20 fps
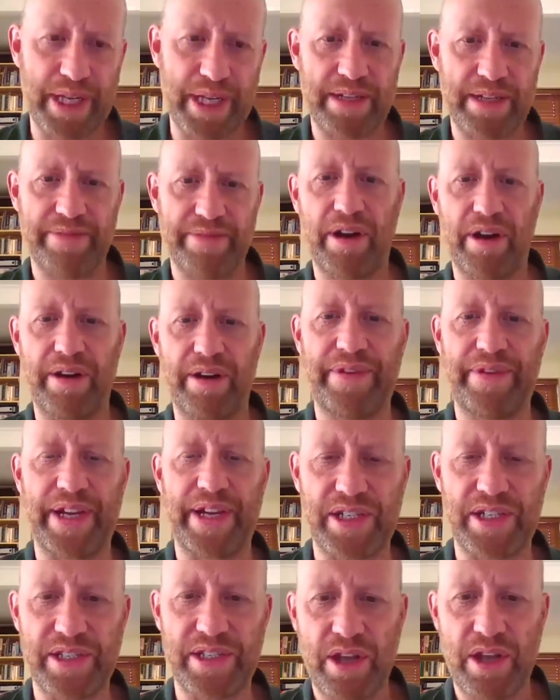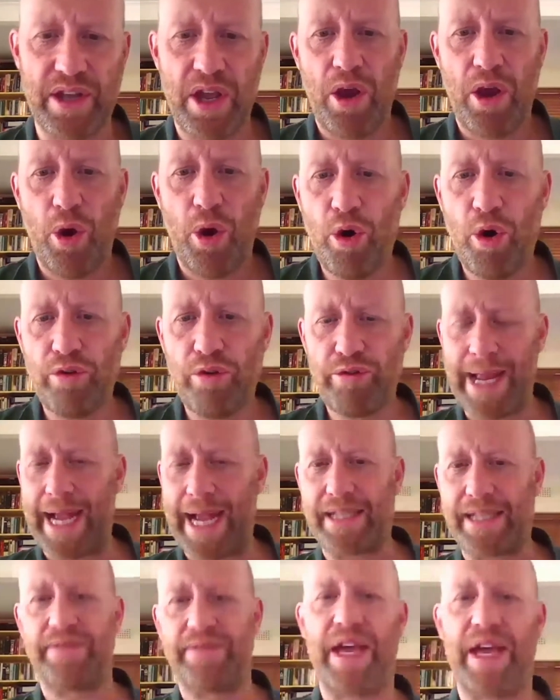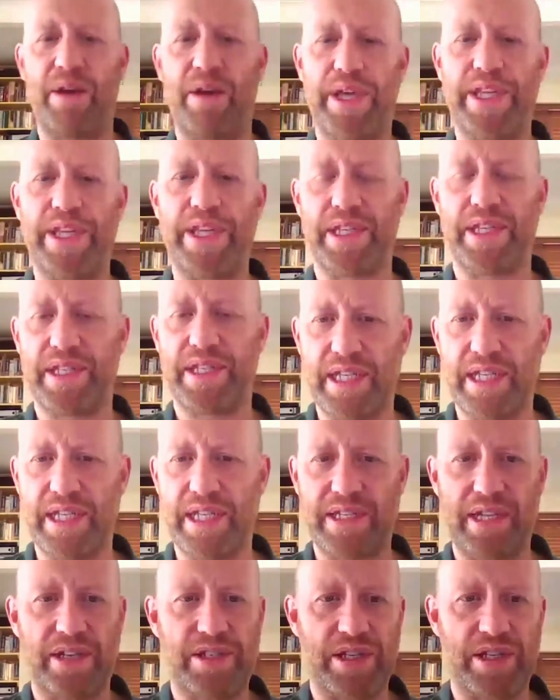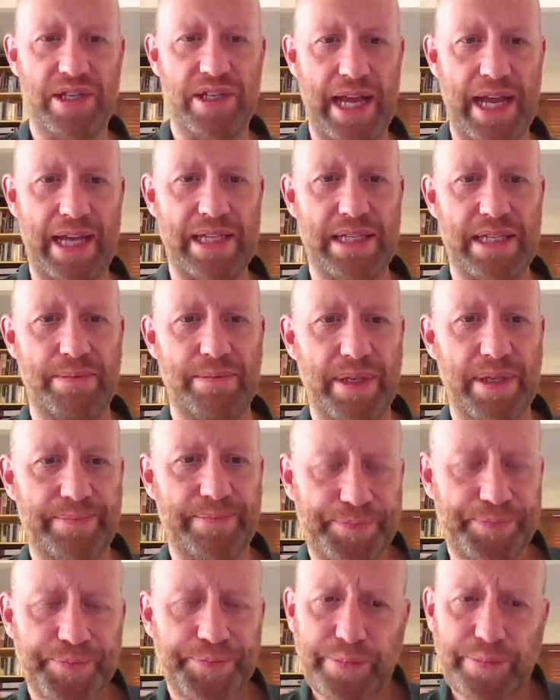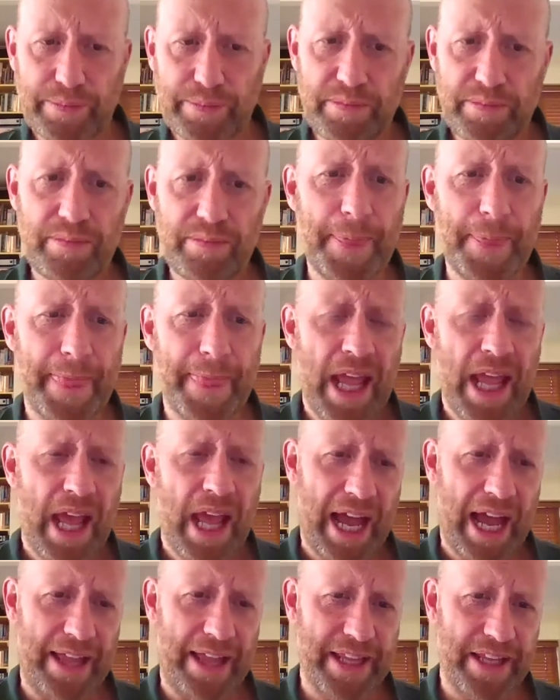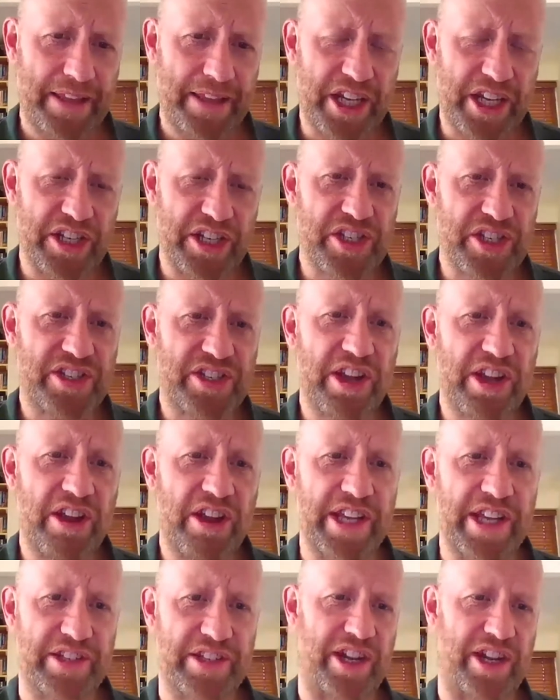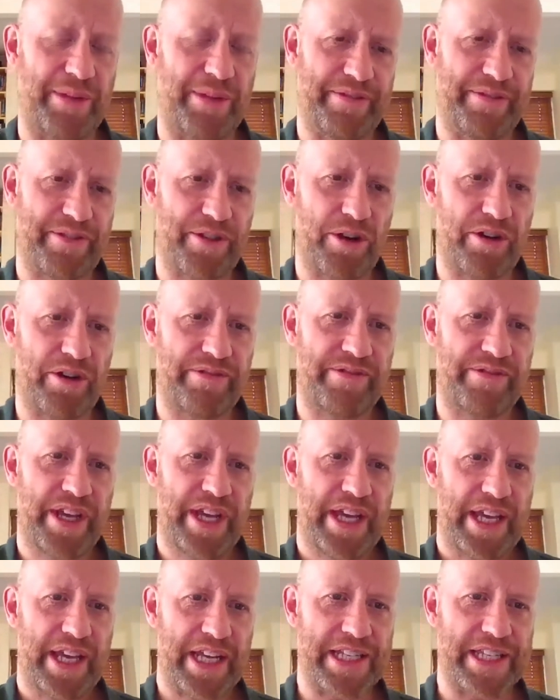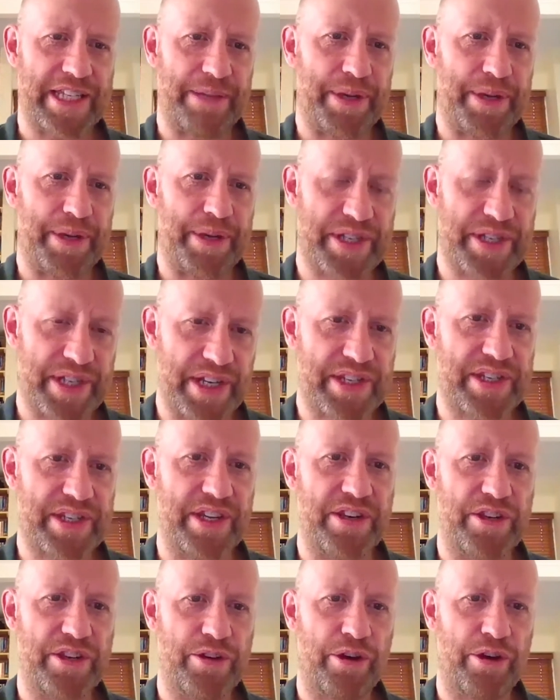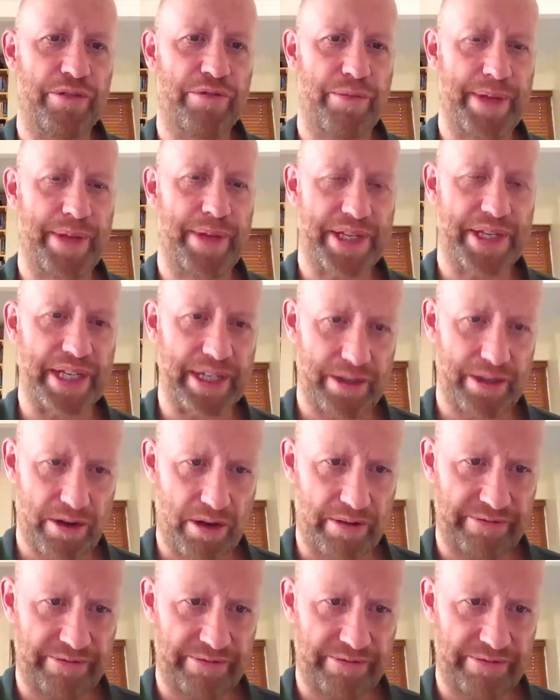viral infections, or reactive airways disease such as asthma. And then the concerning type of cough is the persistent non-remitting cough,